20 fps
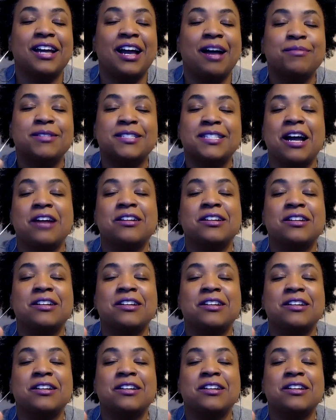sounding
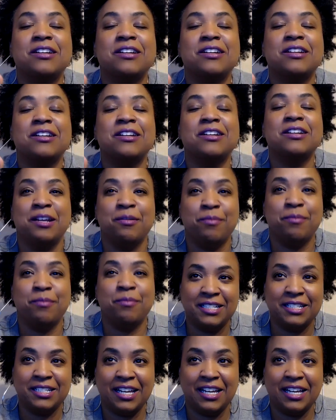like a guided
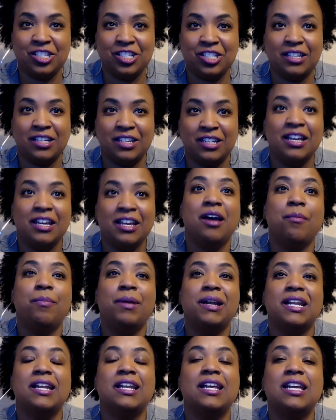meditation,
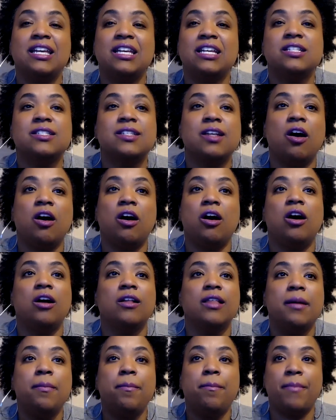but it is
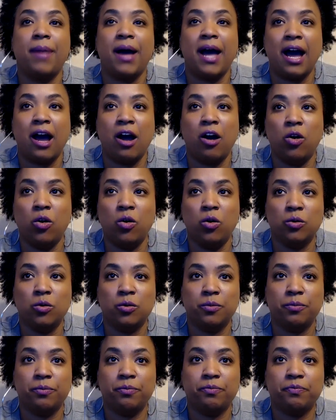all about
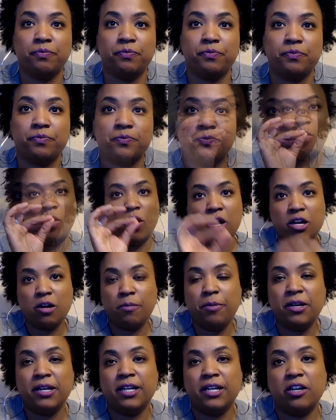where you're
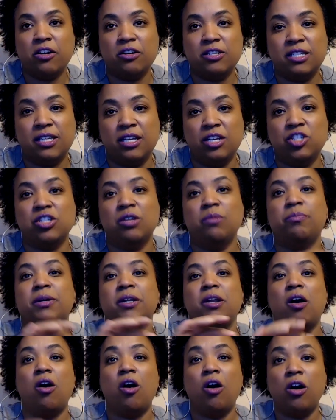putting your attention,
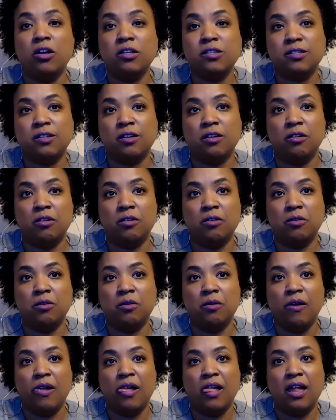but
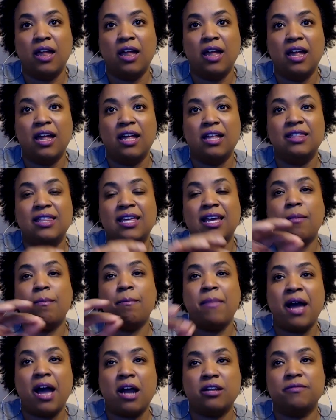also the
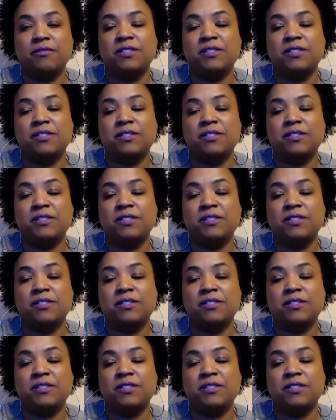amount of